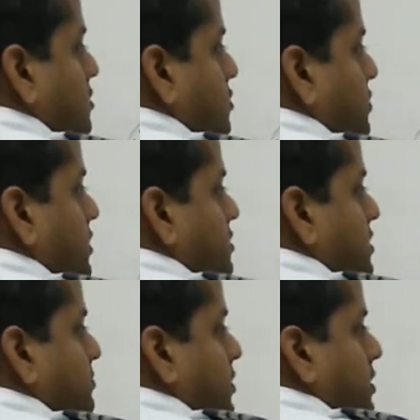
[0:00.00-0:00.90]
to
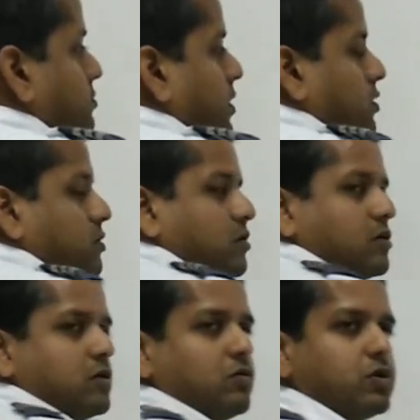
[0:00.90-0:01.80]
intercept the inbound.
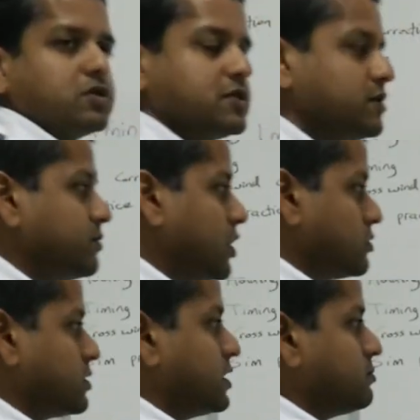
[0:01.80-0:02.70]
What is the inbound?